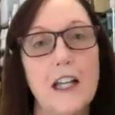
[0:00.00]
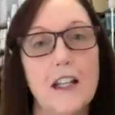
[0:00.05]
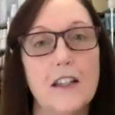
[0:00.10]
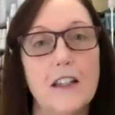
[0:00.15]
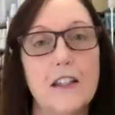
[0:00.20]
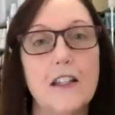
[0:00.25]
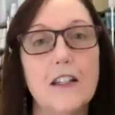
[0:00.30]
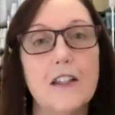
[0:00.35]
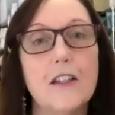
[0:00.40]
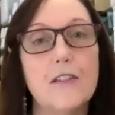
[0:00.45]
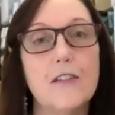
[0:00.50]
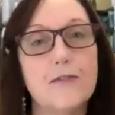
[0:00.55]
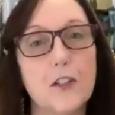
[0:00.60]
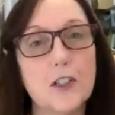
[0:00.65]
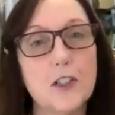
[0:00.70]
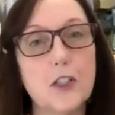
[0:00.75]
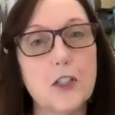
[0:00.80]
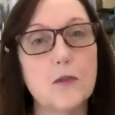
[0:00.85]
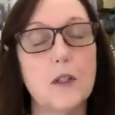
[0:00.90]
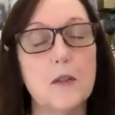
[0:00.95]
The, the ah.
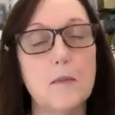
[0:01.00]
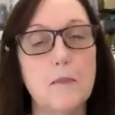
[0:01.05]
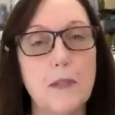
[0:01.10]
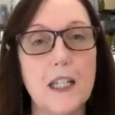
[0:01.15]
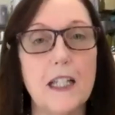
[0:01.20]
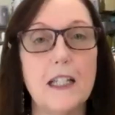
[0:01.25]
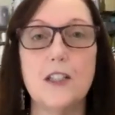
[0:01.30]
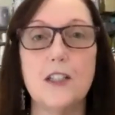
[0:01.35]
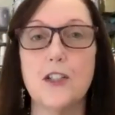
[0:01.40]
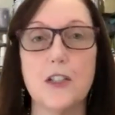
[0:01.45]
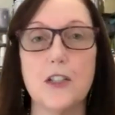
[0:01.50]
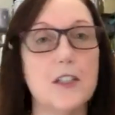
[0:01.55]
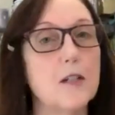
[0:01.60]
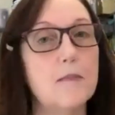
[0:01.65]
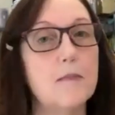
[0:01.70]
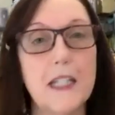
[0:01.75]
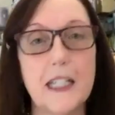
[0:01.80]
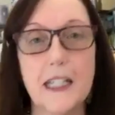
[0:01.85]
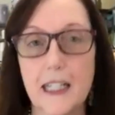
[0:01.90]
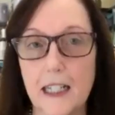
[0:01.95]
first one being just a
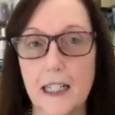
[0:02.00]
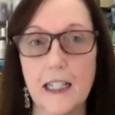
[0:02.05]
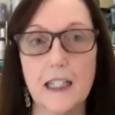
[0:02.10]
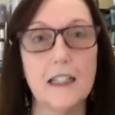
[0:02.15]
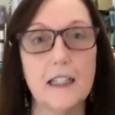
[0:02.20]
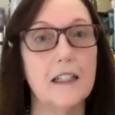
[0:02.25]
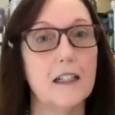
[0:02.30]
beginning,